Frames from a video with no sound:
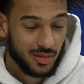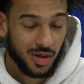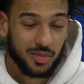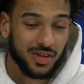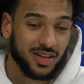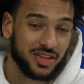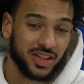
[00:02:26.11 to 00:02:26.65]
I
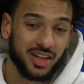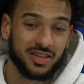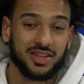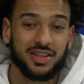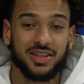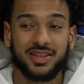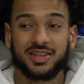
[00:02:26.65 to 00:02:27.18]
mean,
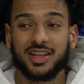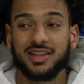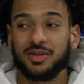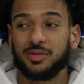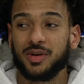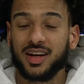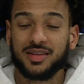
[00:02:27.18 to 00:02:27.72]
JT is at
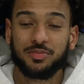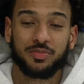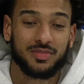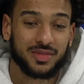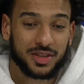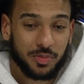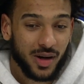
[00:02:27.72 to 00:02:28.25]
the right
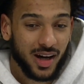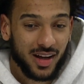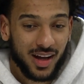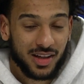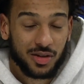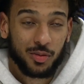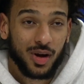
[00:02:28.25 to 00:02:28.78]
spot
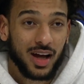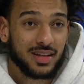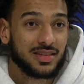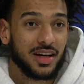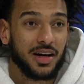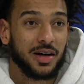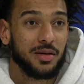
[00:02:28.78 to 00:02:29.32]
at the right
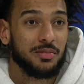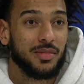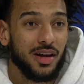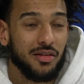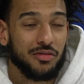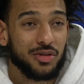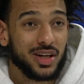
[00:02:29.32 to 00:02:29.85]
time
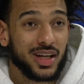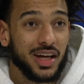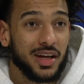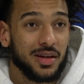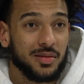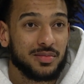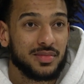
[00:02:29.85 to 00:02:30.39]
every
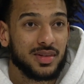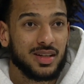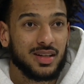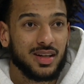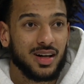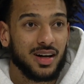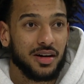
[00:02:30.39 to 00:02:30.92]
game.
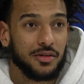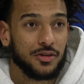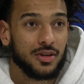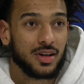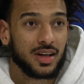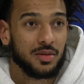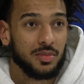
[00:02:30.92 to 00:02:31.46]
If
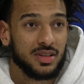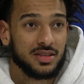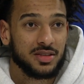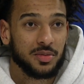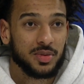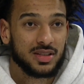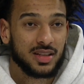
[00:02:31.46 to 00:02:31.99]
you look at the
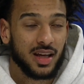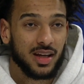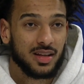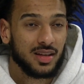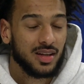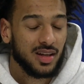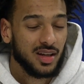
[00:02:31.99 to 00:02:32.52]
Mississippi
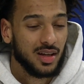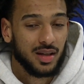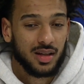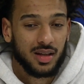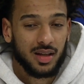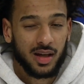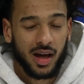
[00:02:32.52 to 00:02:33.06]
State,
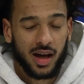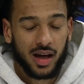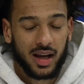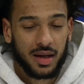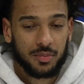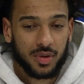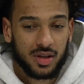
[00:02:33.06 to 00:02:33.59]
he
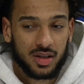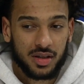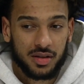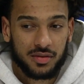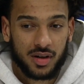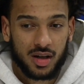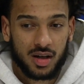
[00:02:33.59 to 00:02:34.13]
had, I
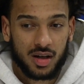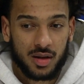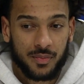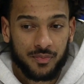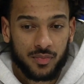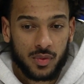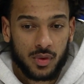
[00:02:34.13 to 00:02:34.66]
believe,
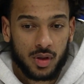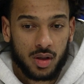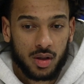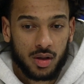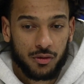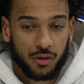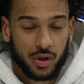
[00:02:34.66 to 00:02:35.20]
a
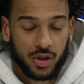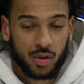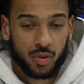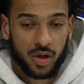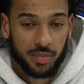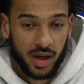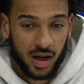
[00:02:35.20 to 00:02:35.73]
free throw
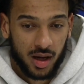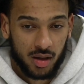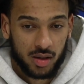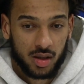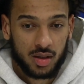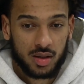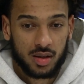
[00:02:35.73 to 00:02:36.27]

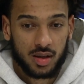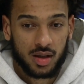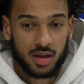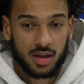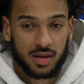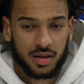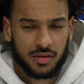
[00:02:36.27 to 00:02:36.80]
rebound,
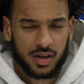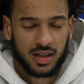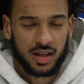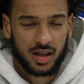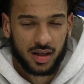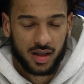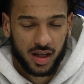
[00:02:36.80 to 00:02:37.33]
even at
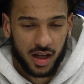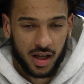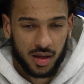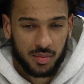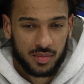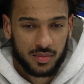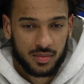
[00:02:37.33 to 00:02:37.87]
the end of the
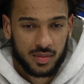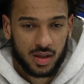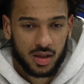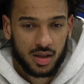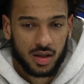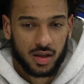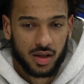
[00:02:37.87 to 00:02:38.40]
game,
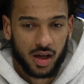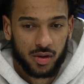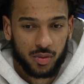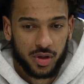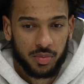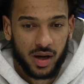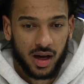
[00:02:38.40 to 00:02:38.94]
another
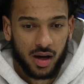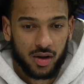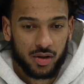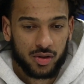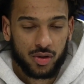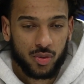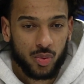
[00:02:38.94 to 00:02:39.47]
rebound
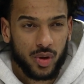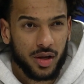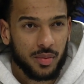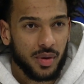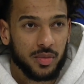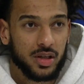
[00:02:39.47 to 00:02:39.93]
under the rim.